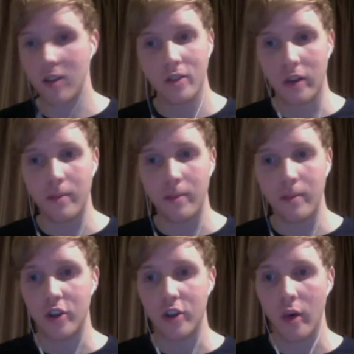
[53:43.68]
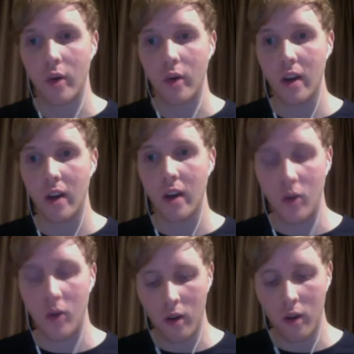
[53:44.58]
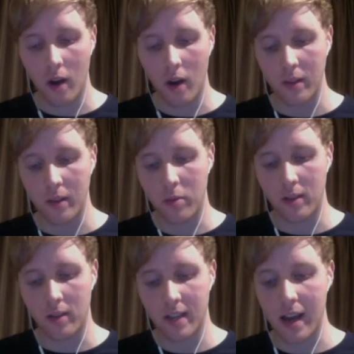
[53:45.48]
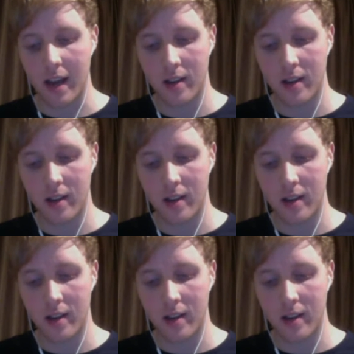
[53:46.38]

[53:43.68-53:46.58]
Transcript: during mid-show. How unbelievable is that?